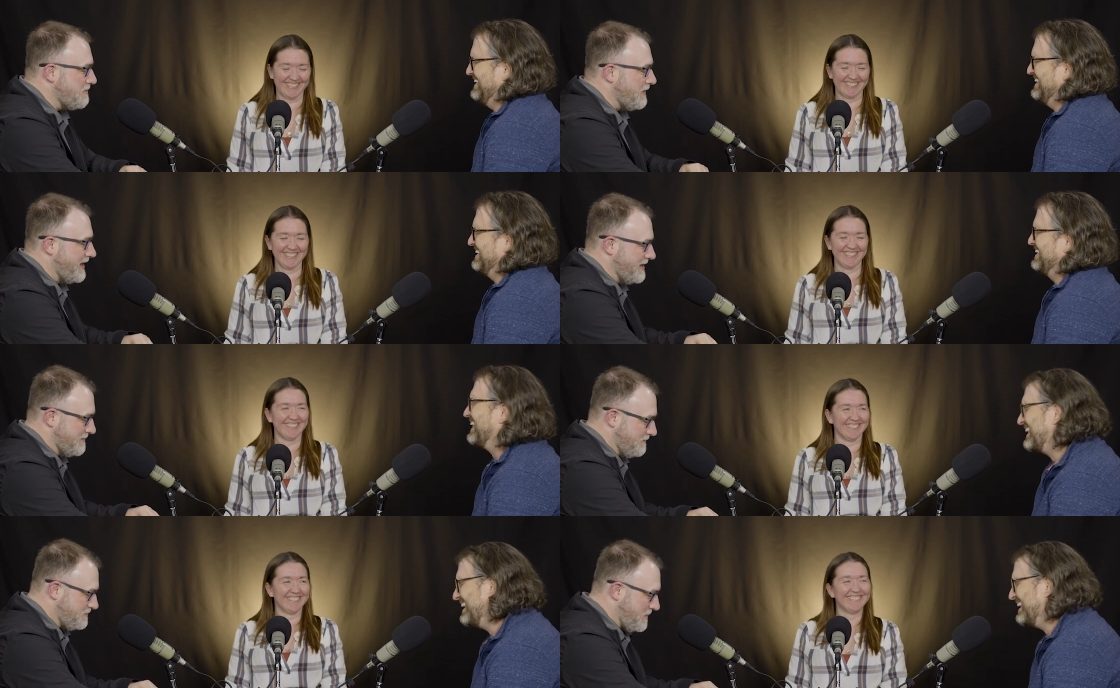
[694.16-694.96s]
Speaker 1: it'd be fine.
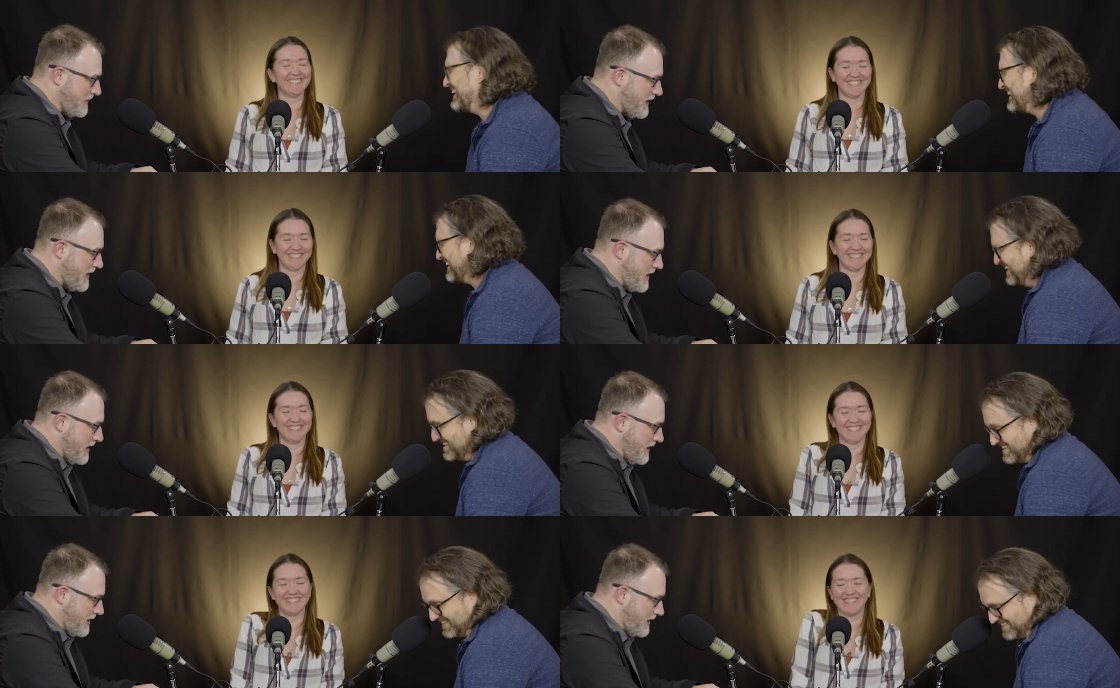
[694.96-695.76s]

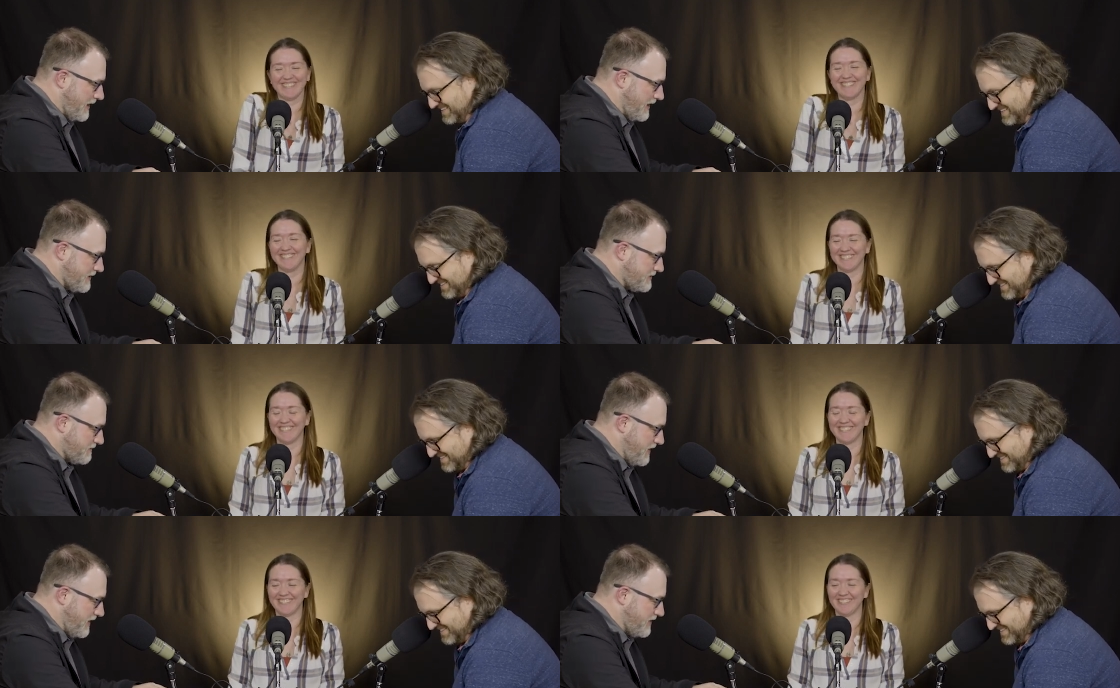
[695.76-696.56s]
Uh,
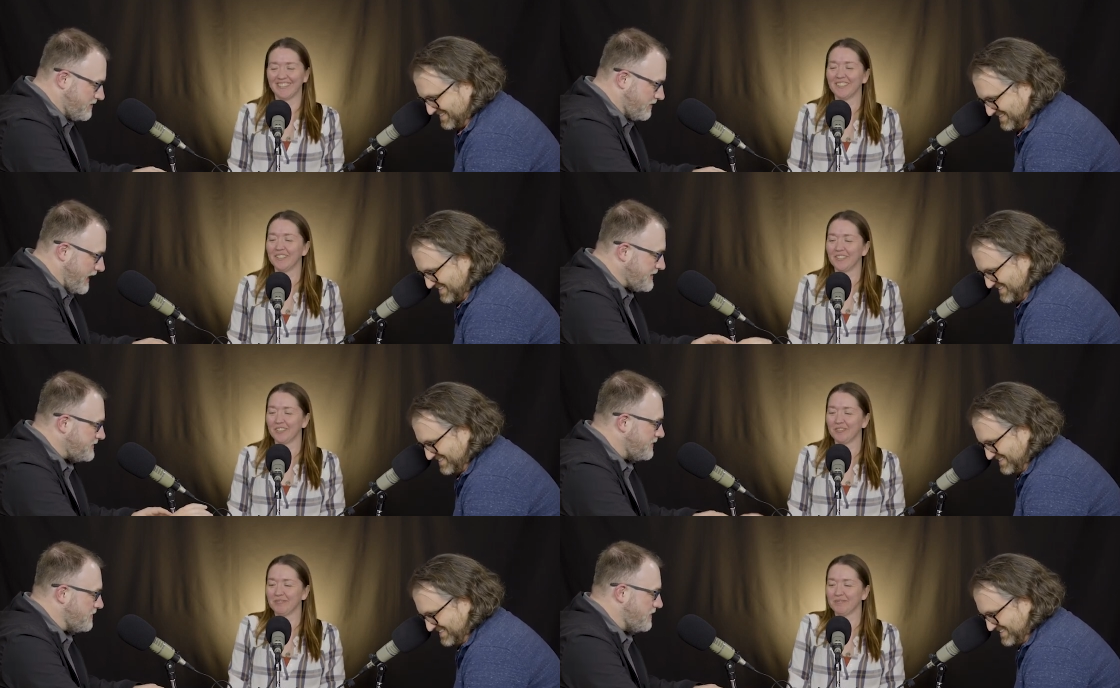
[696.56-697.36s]
so, Mary, you,
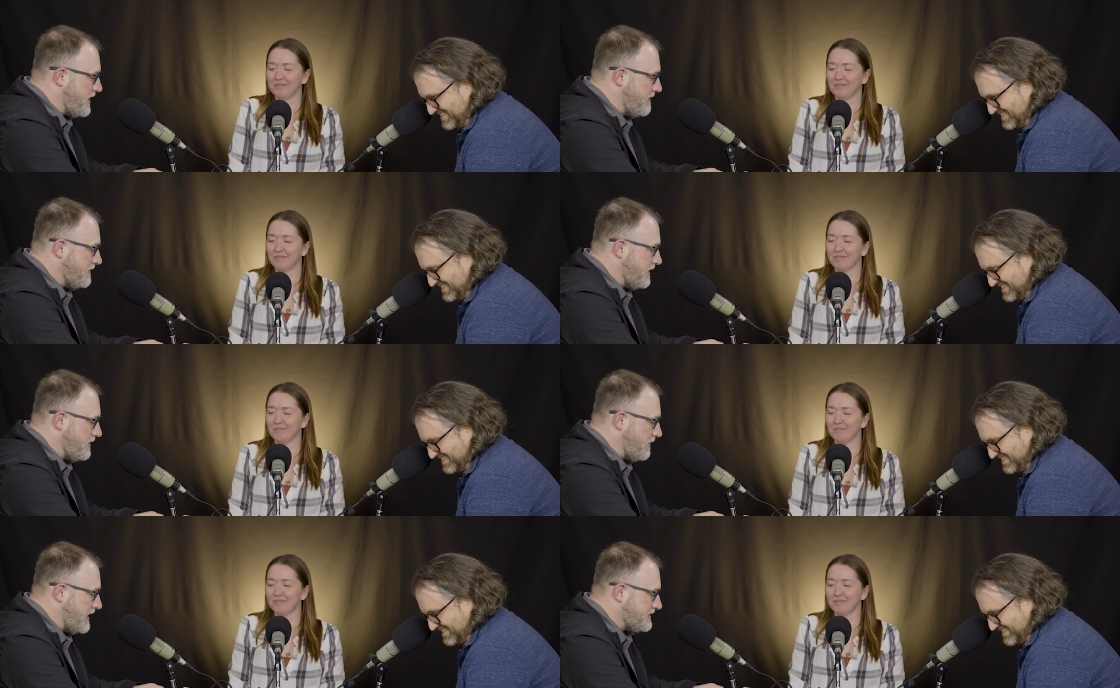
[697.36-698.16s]
last year you were named the
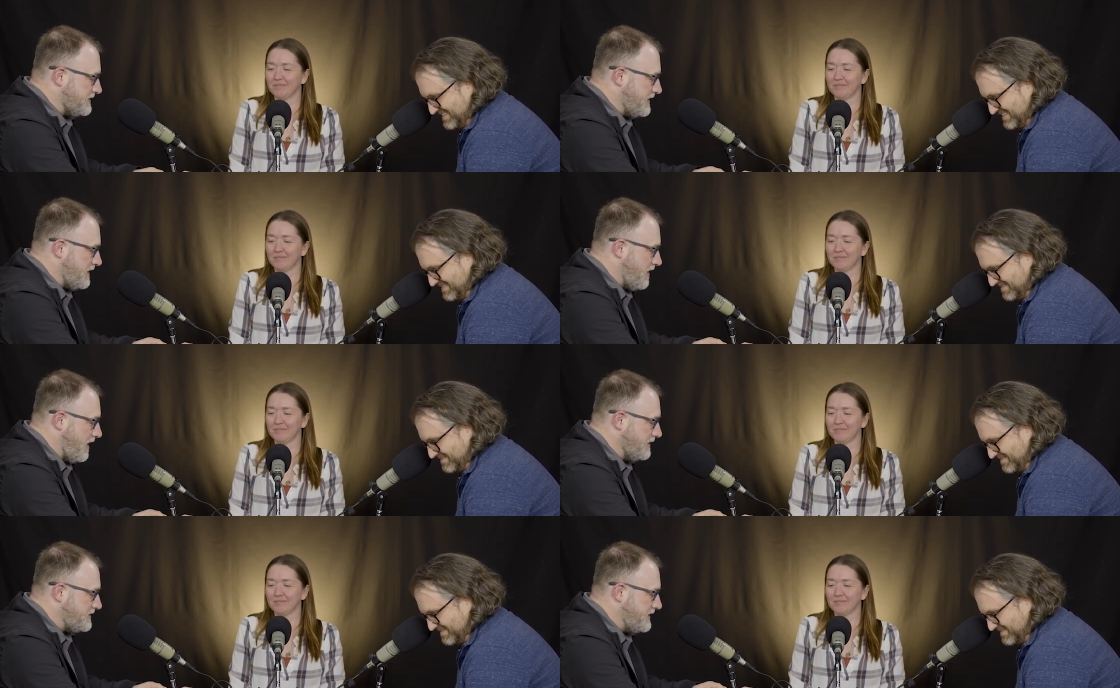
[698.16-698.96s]
Nebraska State
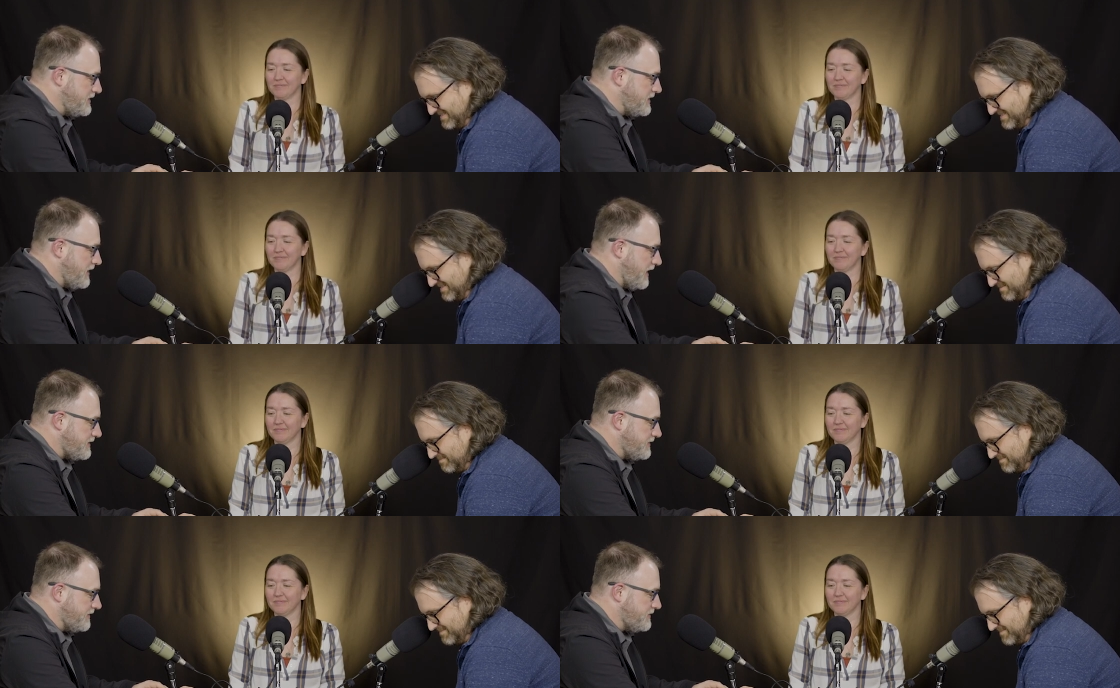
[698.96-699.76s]
College Teaching
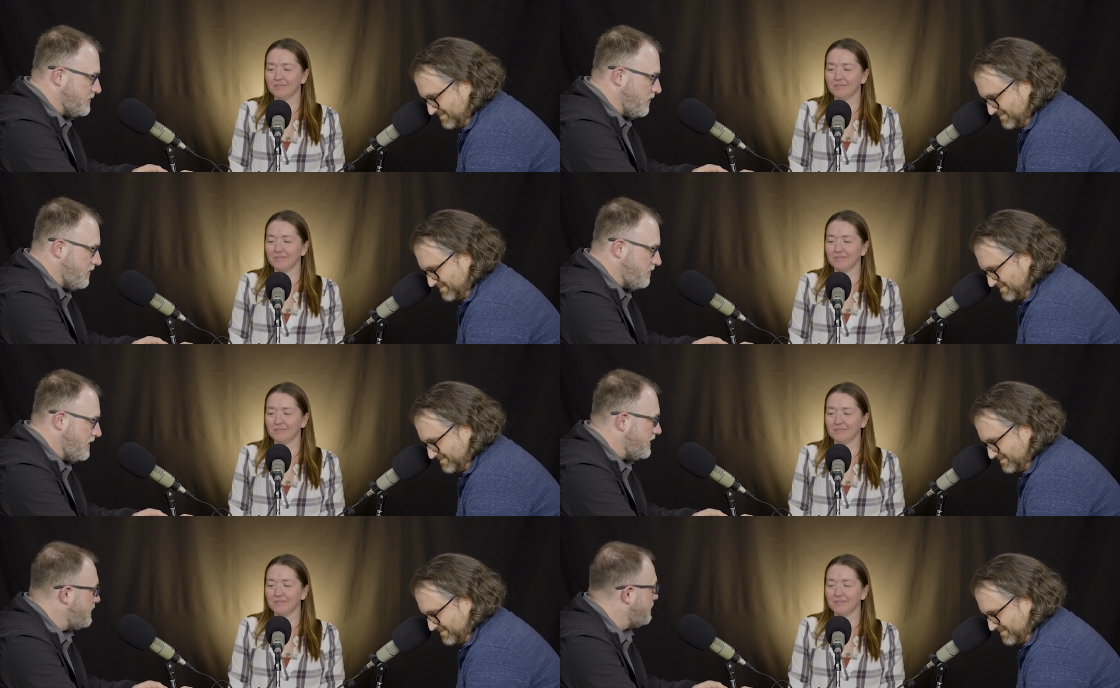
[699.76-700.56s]
Excellence Award
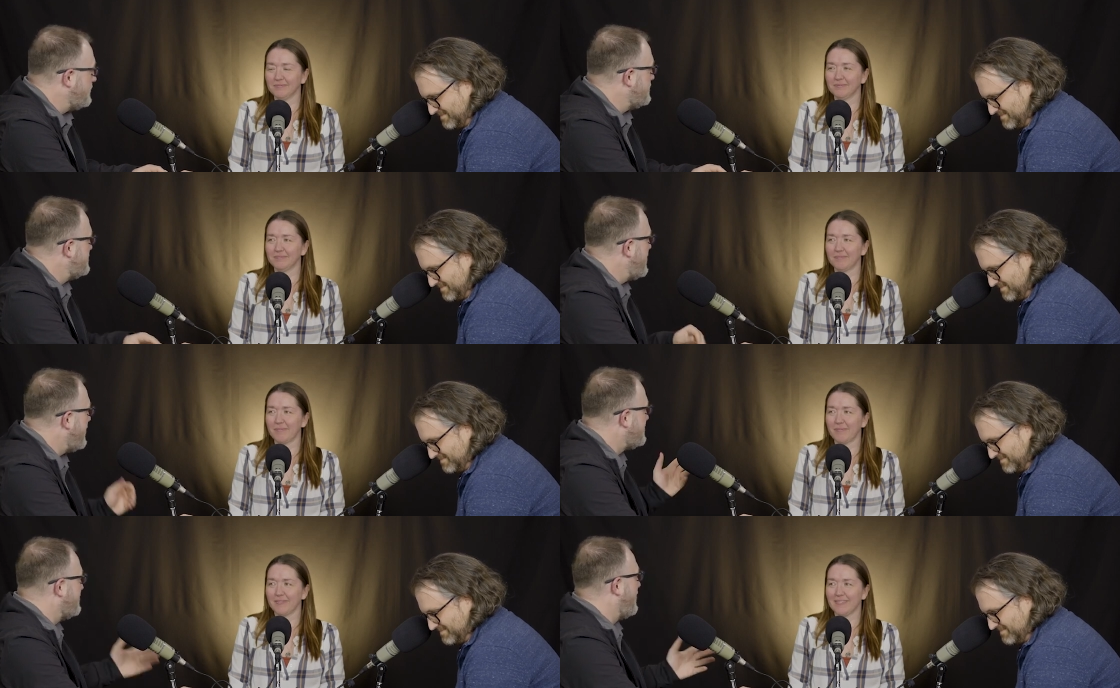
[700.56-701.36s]
winner, which is
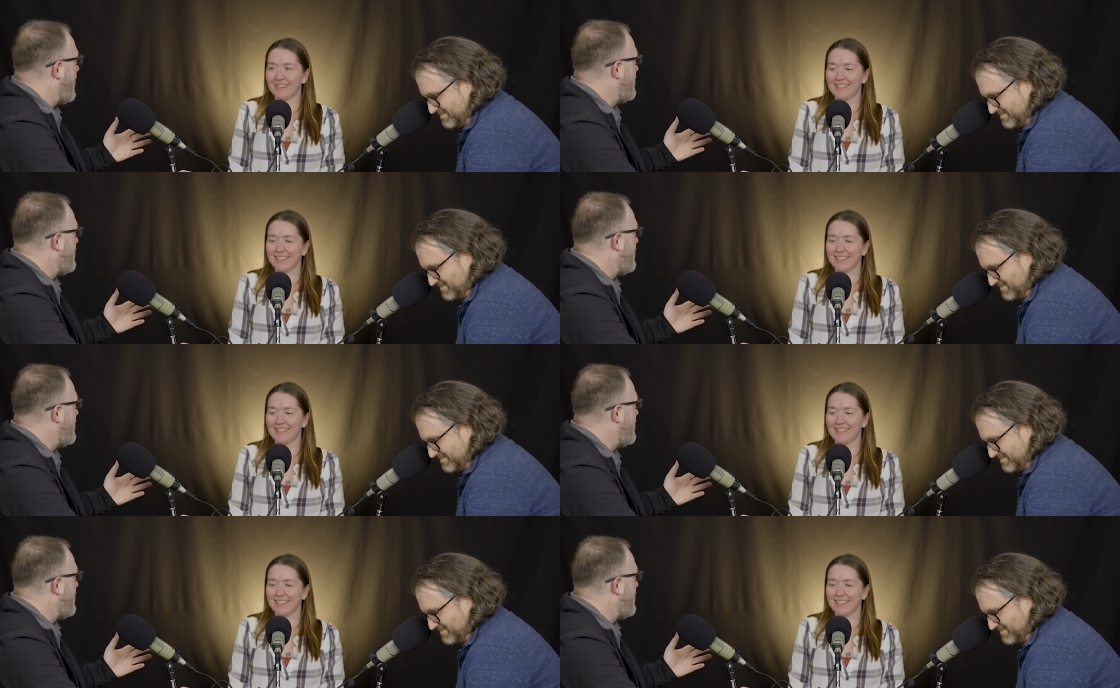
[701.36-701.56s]
excellent.